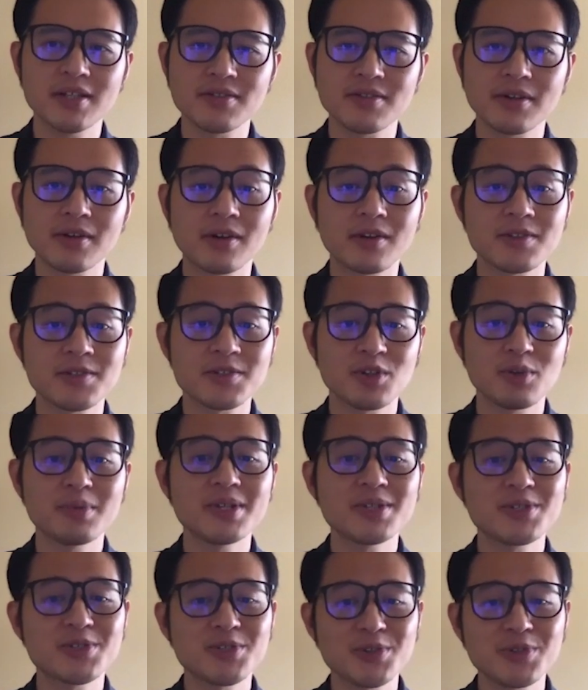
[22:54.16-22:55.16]
there are so
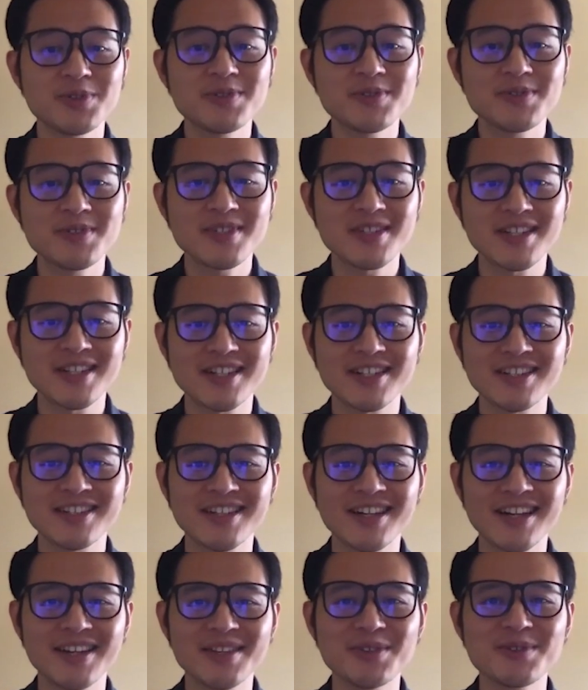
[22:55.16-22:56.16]
many students
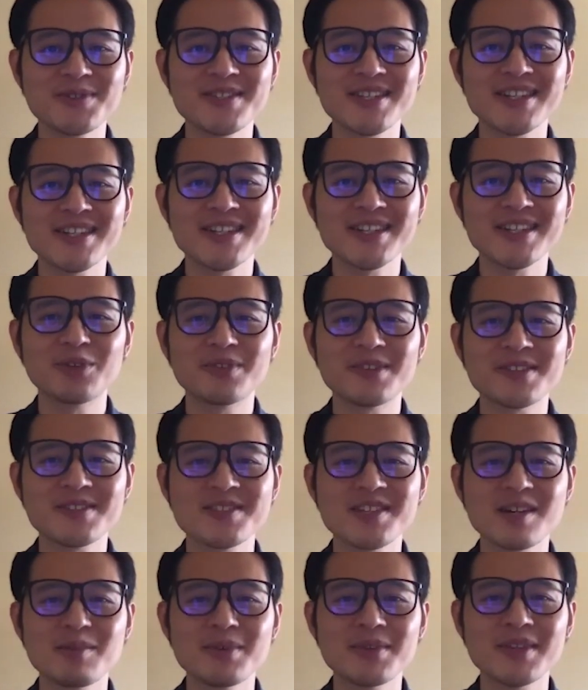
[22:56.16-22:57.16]
at UCLA over the
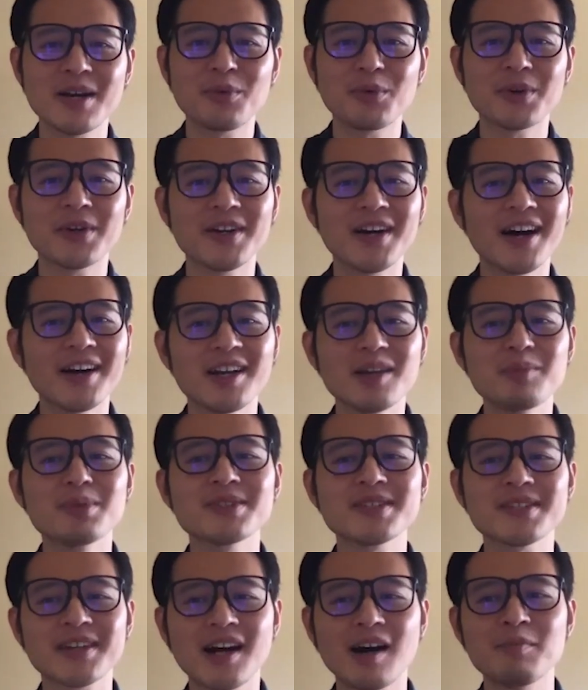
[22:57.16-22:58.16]
summer that we're not able
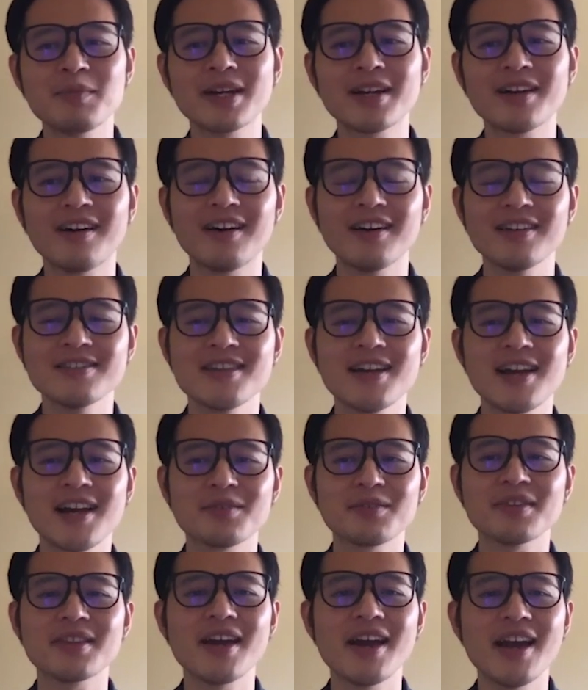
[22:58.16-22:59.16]
to come in
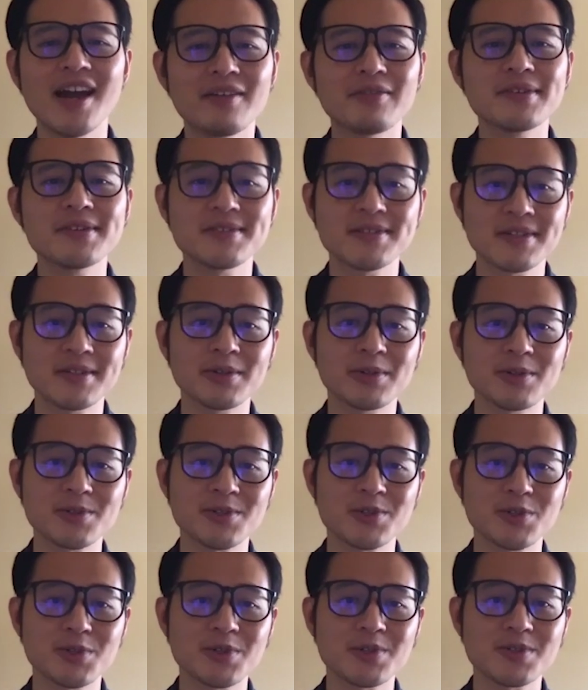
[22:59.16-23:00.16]
contact with every single
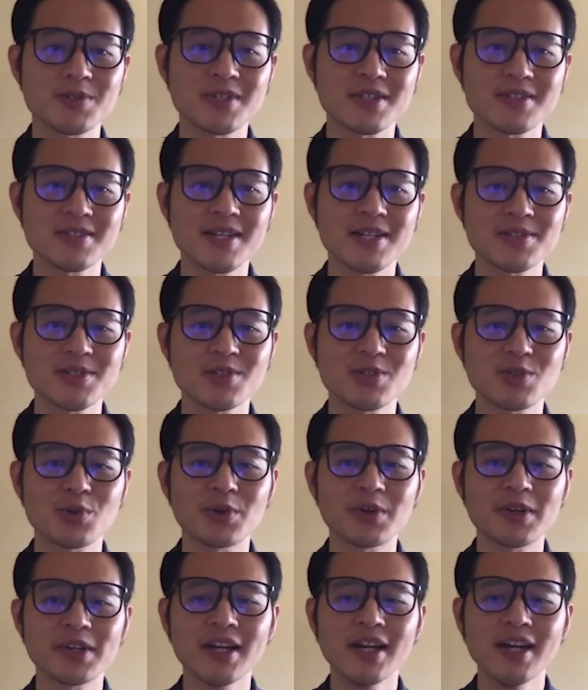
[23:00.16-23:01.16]
student success
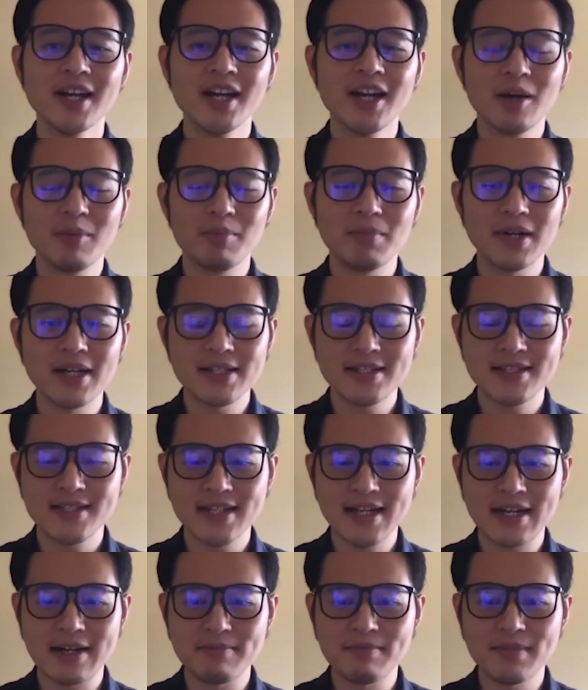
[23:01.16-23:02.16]
story. But
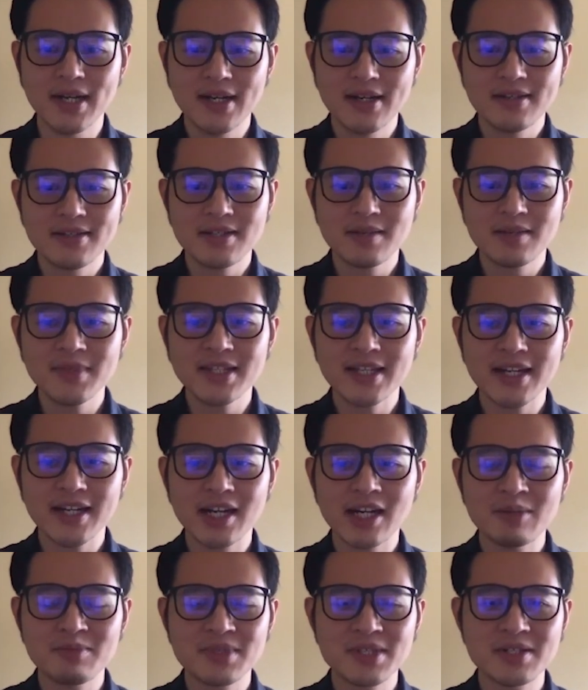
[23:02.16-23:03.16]
something that
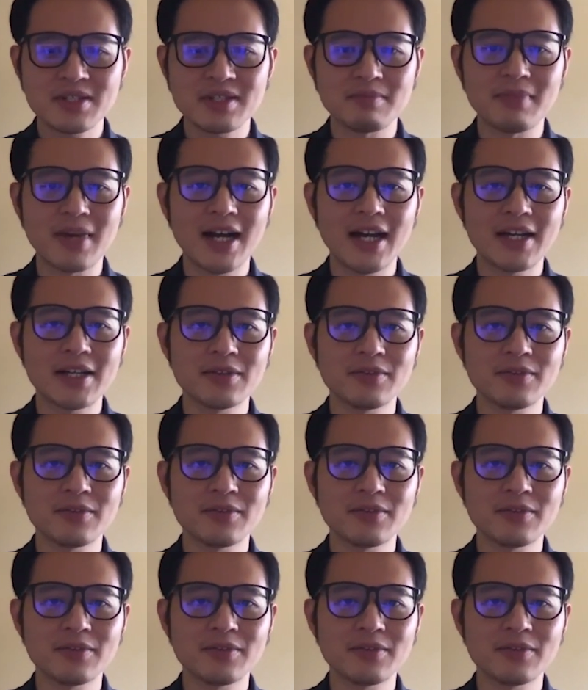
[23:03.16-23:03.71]
comes into mind